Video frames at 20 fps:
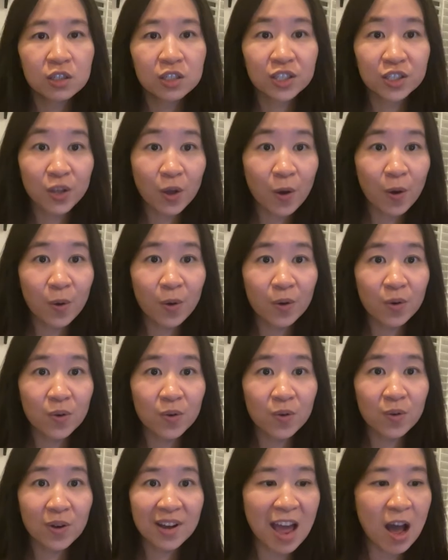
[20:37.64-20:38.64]

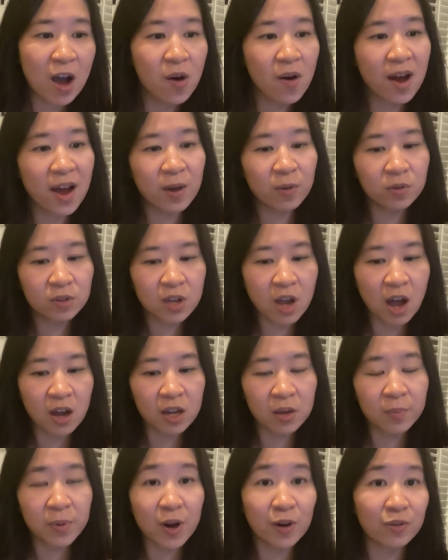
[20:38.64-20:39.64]
So now I will talk
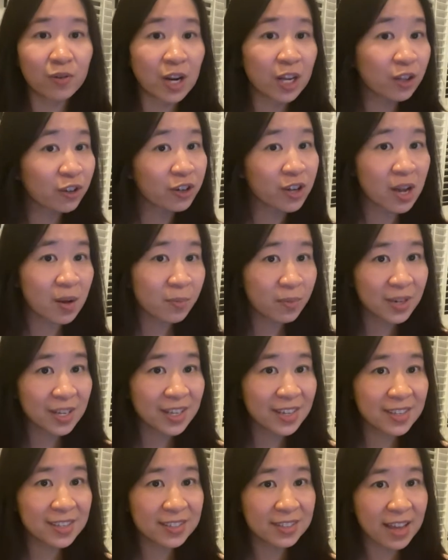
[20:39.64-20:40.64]
about regular
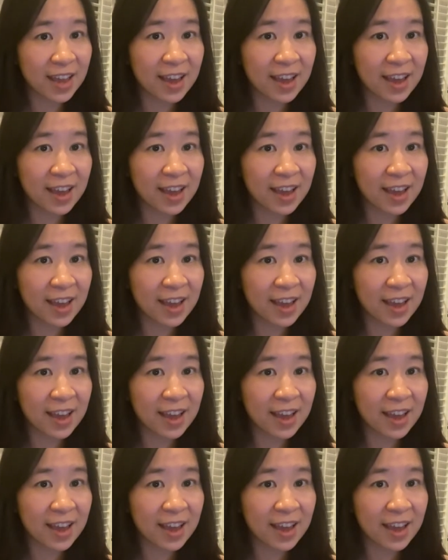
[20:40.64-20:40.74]
companies